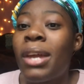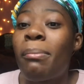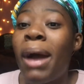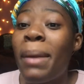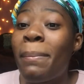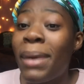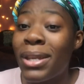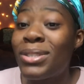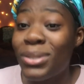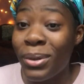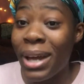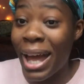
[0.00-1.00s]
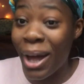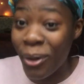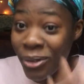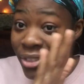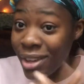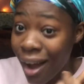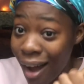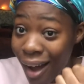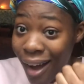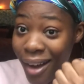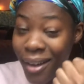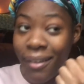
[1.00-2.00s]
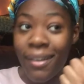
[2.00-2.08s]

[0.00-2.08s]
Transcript: and my mental health, y'all.